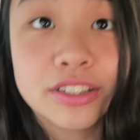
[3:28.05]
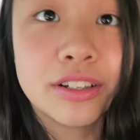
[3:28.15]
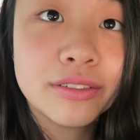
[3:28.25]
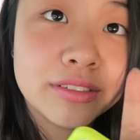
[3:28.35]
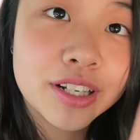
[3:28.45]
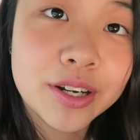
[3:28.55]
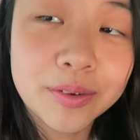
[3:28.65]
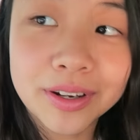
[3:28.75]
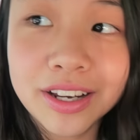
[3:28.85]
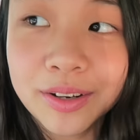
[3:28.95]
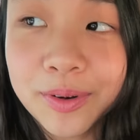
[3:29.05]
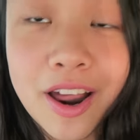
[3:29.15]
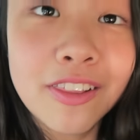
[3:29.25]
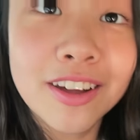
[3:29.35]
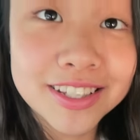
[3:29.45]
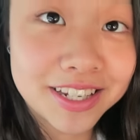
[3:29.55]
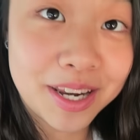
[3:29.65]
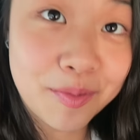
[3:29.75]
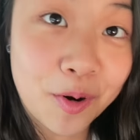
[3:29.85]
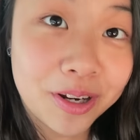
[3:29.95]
So we're good. We're not lost anymore.